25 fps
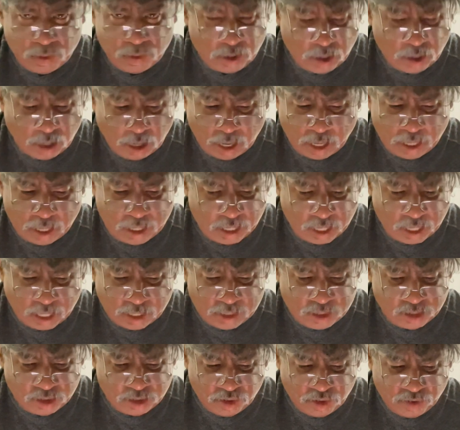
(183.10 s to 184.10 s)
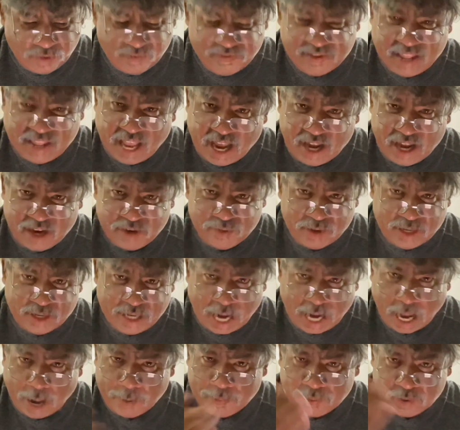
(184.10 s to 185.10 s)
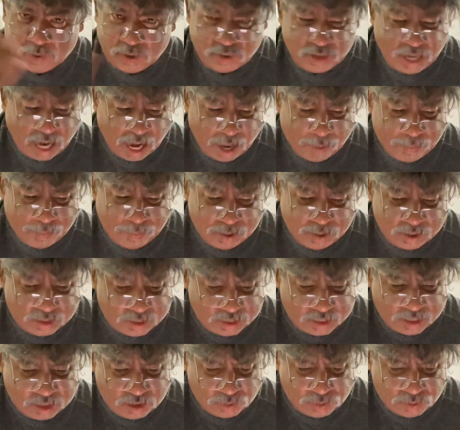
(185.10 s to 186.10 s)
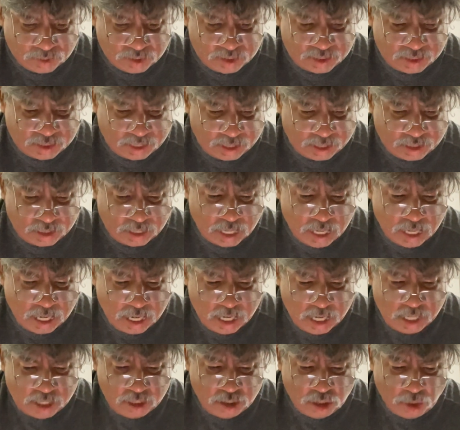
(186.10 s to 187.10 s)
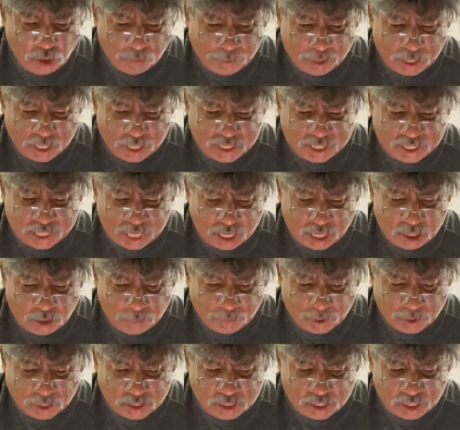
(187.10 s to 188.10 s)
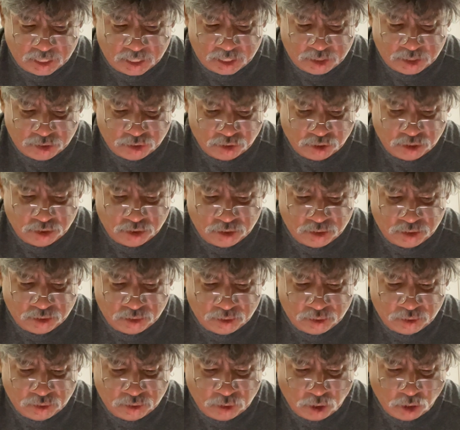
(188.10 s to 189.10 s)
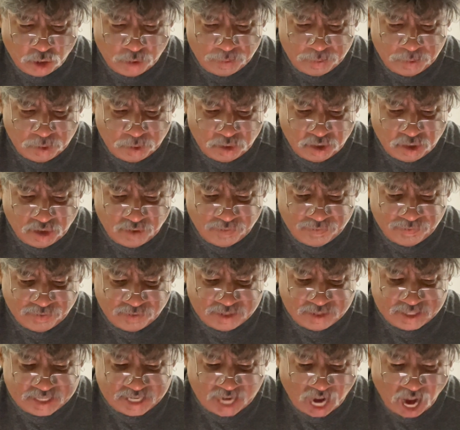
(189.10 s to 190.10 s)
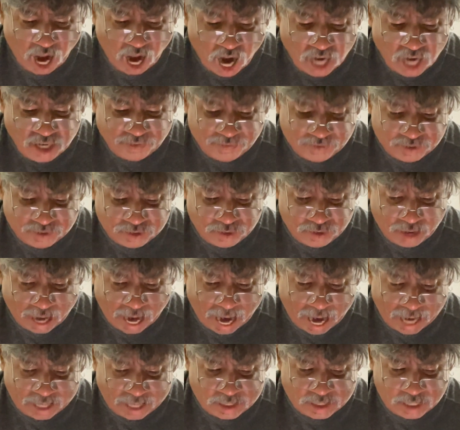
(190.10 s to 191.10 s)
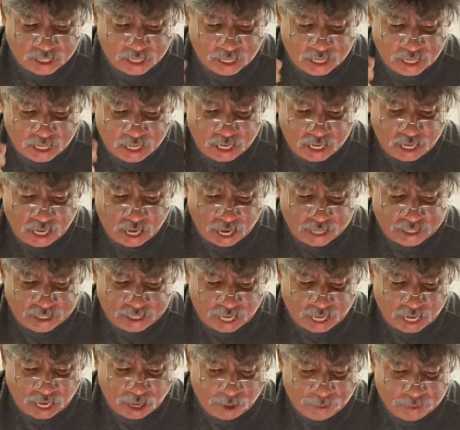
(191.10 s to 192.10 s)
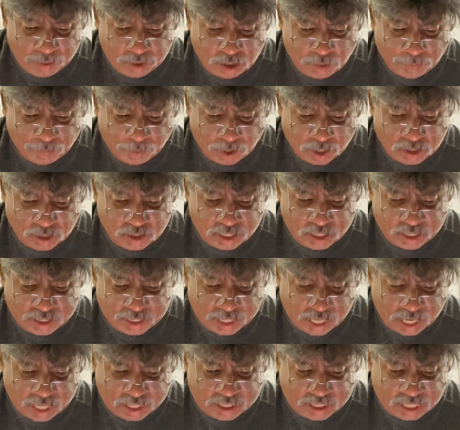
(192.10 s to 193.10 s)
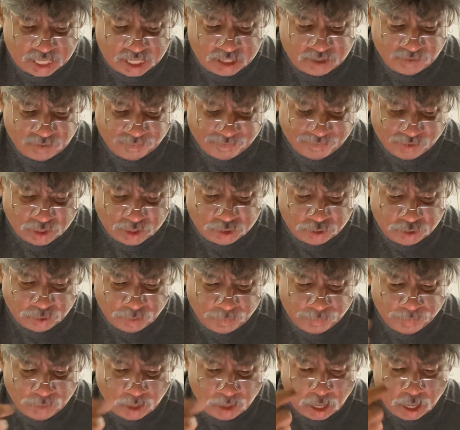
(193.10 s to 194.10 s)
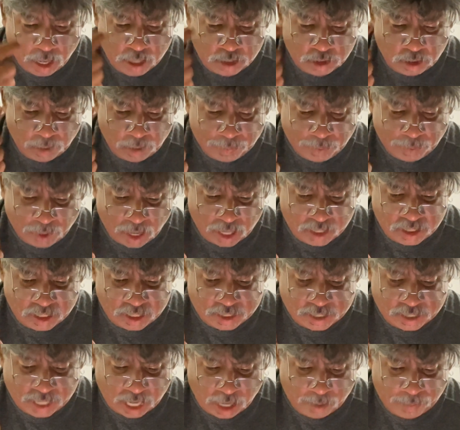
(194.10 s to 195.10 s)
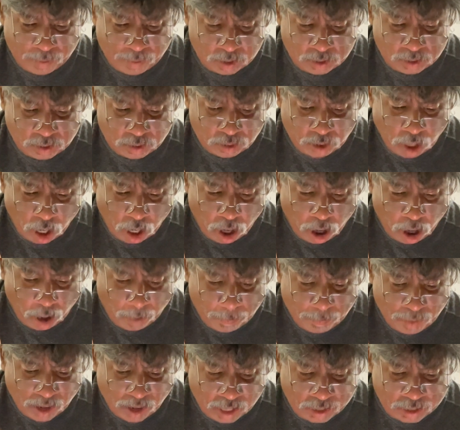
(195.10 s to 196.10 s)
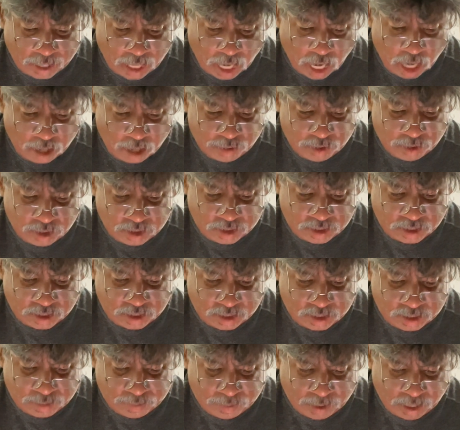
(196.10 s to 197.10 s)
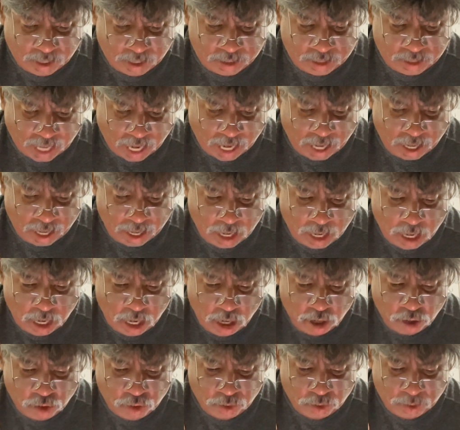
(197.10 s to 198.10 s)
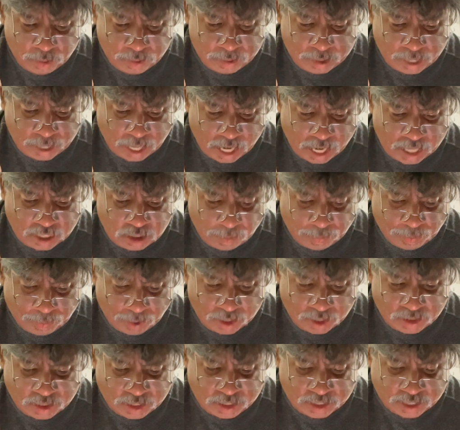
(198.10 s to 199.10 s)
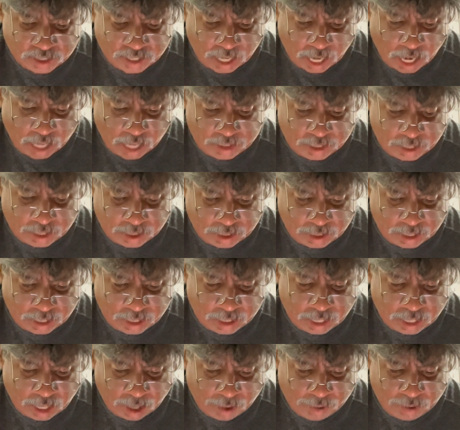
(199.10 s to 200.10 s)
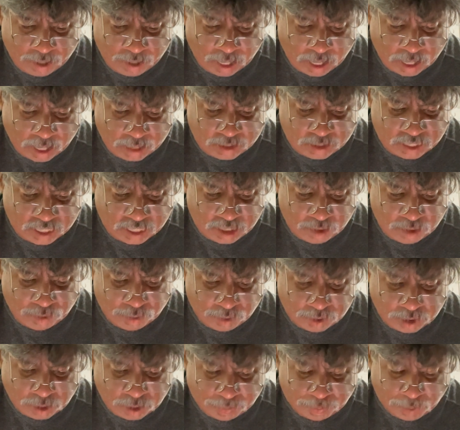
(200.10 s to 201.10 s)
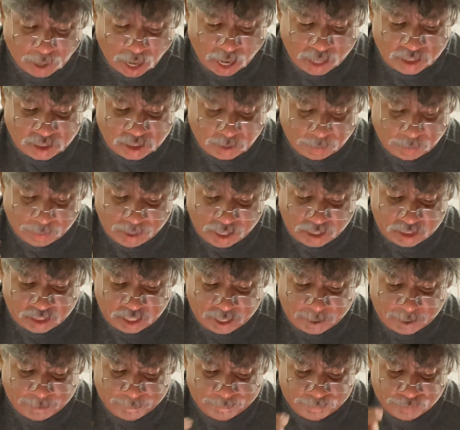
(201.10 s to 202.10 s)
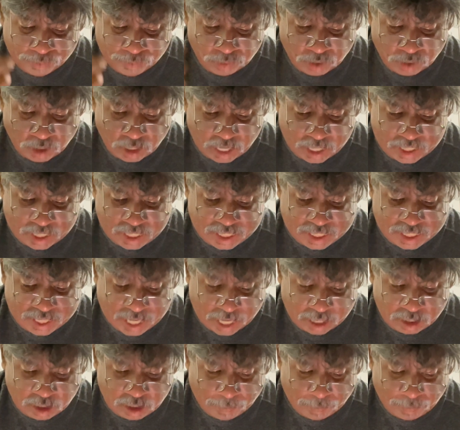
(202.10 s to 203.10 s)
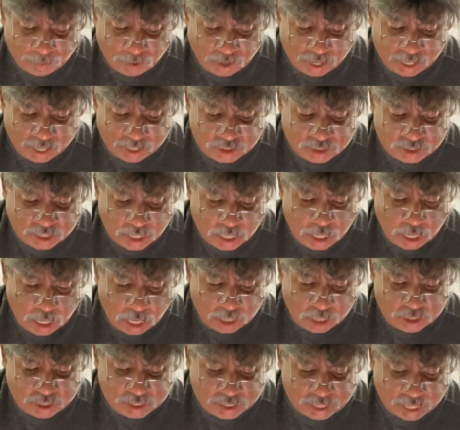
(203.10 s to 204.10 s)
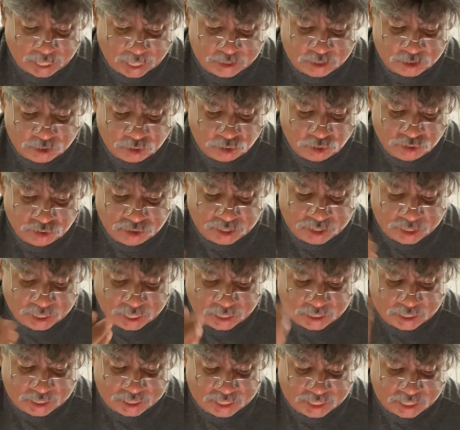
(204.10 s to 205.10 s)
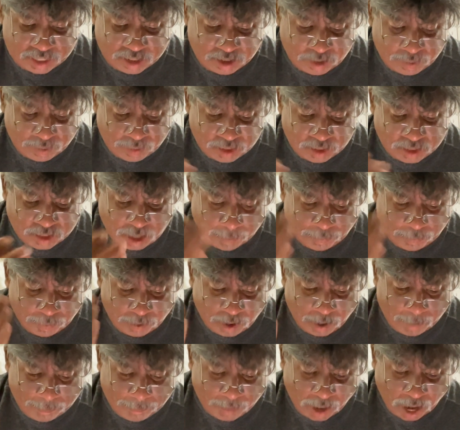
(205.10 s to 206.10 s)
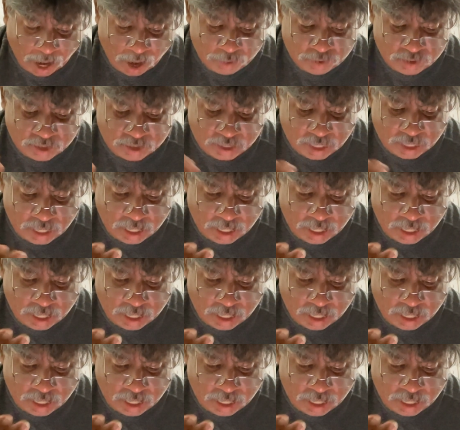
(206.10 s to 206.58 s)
I don't know if that really happened or not, but this is what it says. The opinion stated the president enjoys no immunity for his unofficial acts, and not everything the president does is official. The president is not above the law, but Congress may not criminalize the president's conduct in carrying out the responsibility of the executive branch under the Constitution and the system of separate powers